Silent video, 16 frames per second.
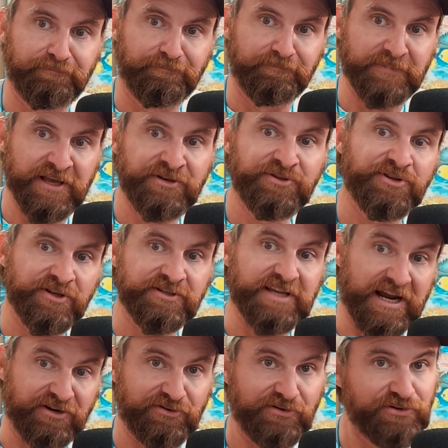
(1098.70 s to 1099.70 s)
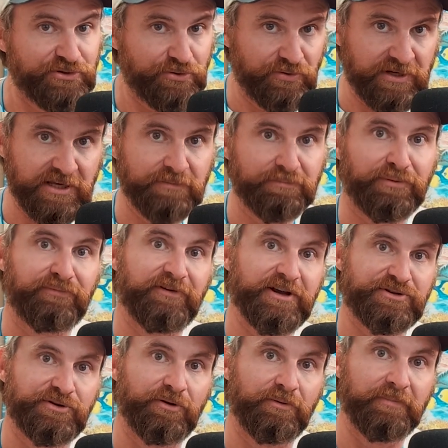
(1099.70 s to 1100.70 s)
engines actually do need
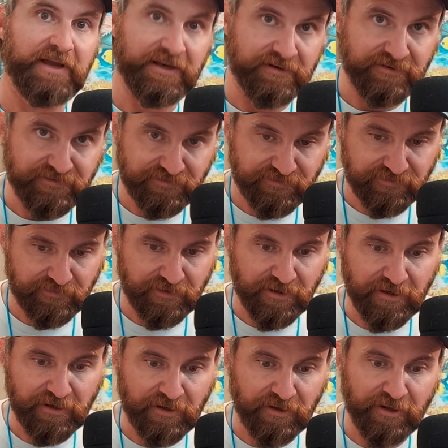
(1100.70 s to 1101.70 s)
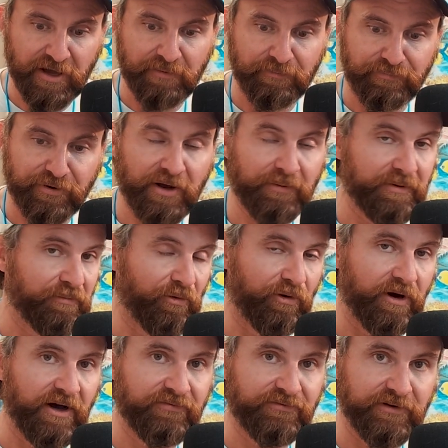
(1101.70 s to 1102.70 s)
professional maintenance a lot, probably
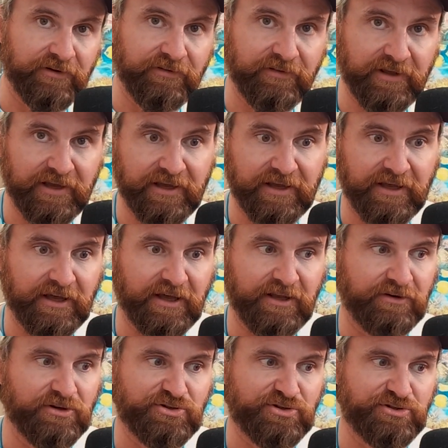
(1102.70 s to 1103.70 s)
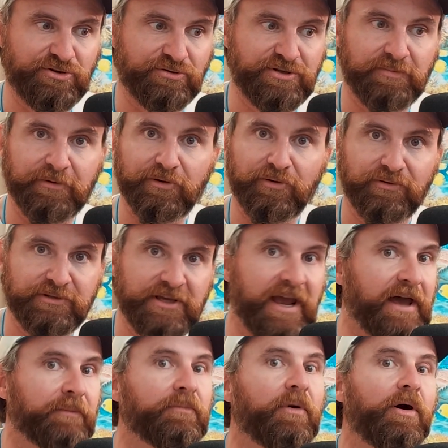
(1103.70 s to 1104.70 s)
more often than just your typical
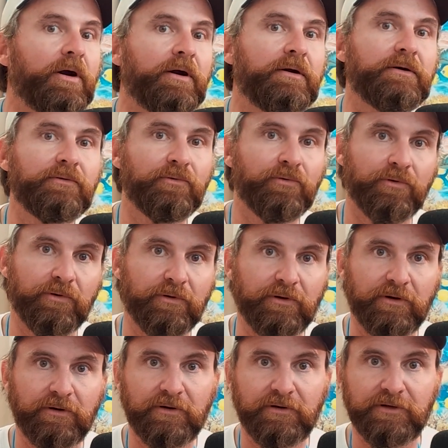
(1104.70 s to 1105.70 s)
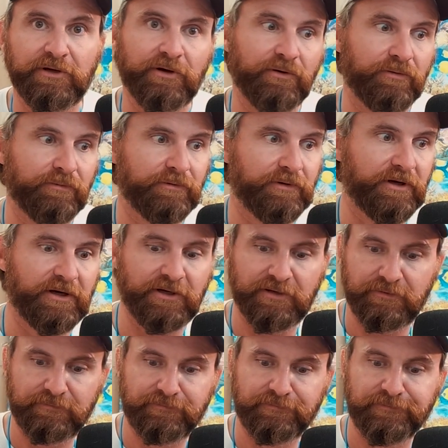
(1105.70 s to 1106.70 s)
Yanmar or
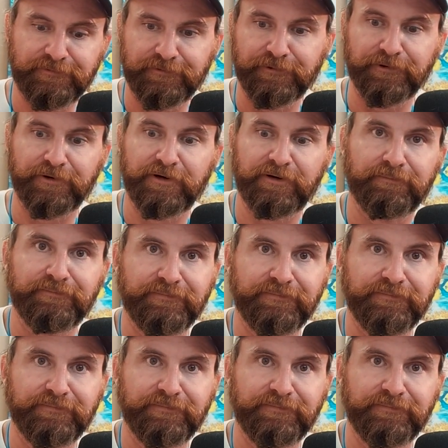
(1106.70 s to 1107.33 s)
what are